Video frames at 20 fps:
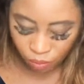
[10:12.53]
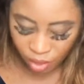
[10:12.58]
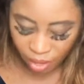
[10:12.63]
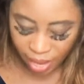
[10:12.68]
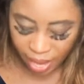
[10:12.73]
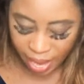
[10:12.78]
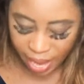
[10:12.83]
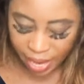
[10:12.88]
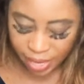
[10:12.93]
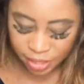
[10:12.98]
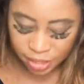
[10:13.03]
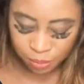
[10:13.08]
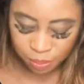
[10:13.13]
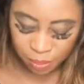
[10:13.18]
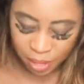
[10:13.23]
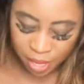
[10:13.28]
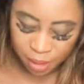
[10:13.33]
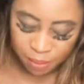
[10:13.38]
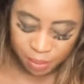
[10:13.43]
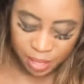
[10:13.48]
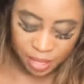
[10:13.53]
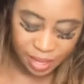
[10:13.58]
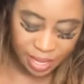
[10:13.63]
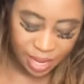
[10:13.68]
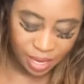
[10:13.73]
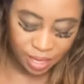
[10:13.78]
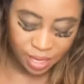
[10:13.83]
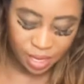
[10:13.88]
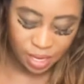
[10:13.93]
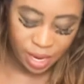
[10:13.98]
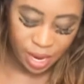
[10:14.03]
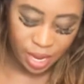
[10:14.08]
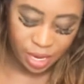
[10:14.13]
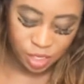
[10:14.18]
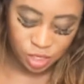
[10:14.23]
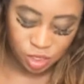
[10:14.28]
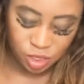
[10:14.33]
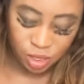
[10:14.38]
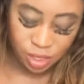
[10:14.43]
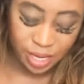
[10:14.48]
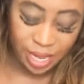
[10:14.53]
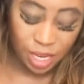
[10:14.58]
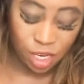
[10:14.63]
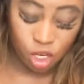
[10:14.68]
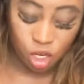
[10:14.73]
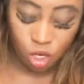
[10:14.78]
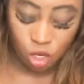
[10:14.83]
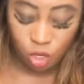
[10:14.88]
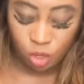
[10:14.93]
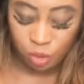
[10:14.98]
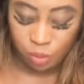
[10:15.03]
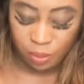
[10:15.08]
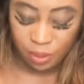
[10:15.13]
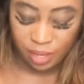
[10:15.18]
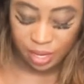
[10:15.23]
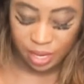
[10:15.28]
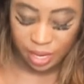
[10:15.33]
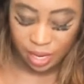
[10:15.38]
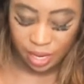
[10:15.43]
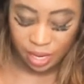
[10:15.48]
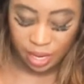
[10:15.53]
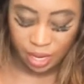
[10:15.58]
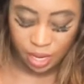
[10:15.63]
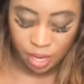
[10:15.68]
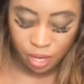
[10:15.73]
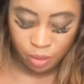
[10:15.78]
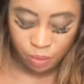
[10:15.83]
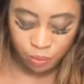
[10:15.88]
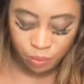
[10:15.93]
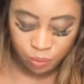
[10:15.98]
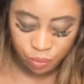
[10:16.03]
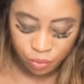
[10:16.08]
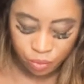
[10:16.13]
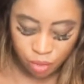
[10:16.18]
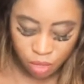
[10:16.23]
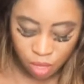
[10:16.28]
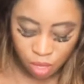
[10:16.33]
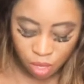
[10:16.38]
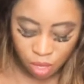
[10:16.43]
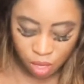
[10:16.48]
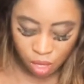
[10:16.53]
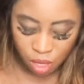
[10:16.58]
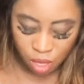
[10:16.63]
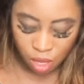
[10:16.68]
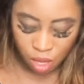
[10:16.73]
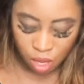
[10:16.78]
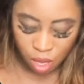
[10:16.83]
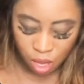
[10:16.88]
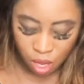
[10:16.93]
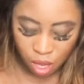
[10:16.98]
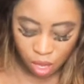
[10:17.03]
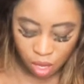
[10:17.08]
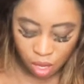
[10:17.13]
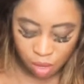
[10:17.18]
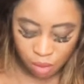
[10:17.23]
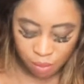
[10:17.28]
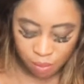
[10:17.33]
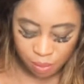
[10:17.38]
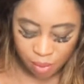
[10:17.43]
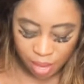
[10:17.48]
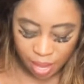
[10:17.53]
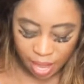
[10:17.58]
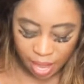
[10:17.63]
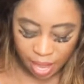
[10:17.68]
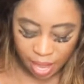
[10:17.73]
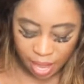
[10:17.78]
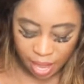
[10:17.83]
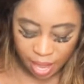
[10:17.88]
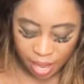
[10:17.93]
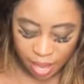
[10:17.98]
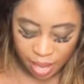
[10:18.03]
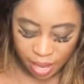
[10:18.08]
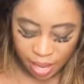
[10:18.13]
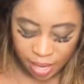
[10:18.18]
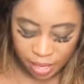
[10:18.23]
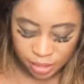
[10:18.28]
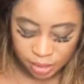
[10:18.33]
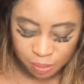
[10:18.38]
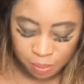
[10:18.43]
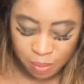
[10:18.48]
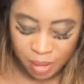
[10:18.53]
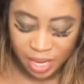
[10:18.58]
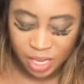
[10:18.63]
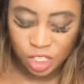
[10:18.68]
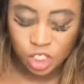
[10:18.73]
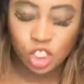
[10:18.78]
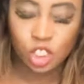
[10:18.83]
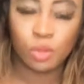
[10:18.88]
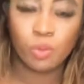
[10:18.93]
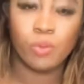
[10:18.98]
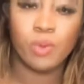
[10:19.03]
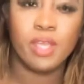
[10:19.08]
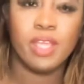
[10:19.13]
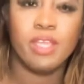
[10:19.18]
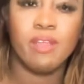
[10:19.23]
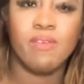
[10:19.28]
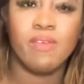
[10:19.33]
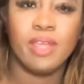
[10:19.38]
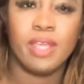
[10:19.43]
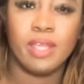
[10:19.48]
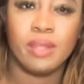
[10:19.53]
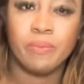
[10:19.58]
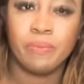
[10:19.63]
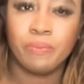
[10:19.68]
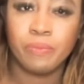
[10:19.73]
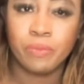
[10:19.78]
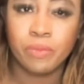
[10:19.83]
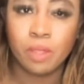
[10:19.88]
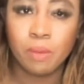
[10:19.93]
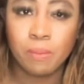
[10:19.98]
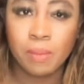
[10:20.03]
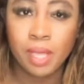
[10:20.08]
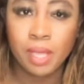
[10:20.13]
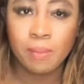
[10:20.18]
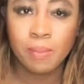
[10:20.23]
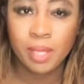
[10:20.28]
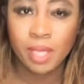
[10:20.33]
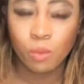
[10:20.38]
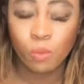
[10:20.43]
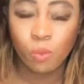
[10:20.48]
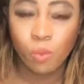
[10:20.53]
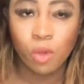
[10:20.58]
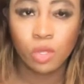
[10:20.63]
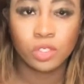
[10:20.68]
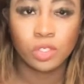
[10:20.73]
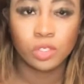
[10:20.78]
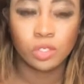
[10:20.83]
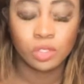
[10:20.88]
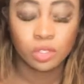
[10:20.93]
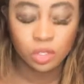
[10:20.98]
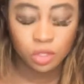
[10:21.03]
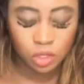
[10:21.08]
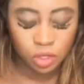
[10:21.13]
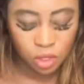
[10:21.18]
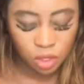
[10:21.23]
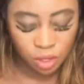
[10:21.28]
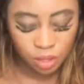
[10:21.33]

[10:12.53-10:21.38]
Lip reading: And maybe that connection, that new beginning, had made you weary. Maybe it wasn't